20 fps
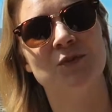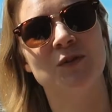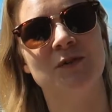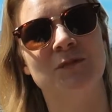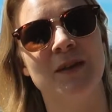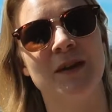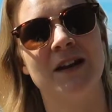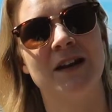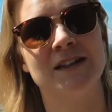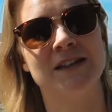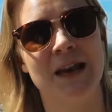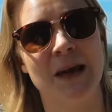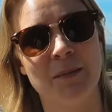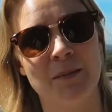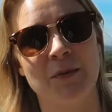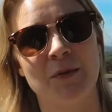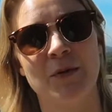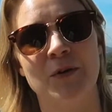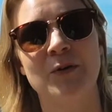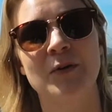would have been a
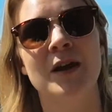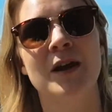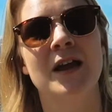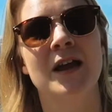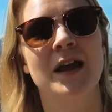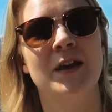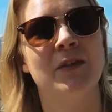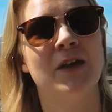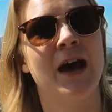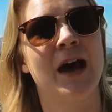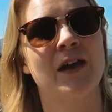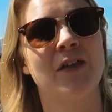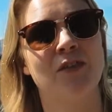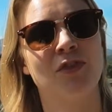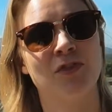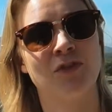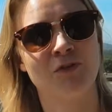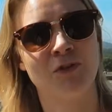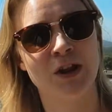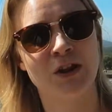temple that had
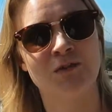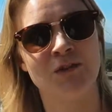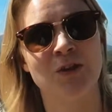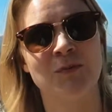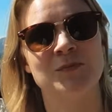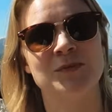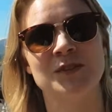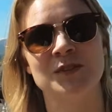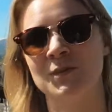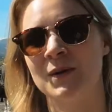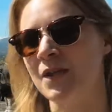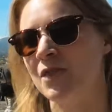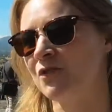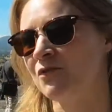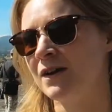3 rooms to it.